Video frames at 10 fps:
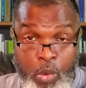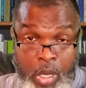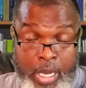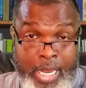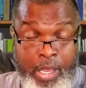
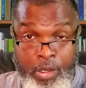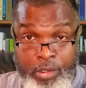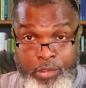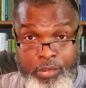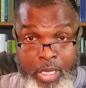what
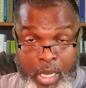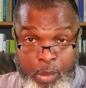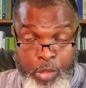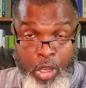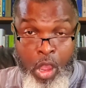Elder
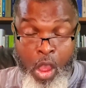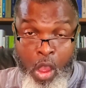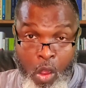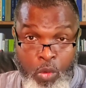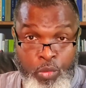Samuel
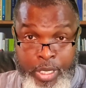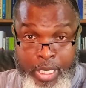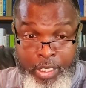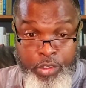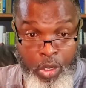
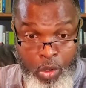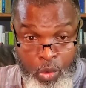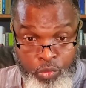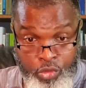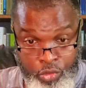already
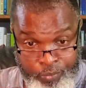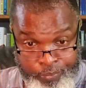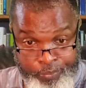told you.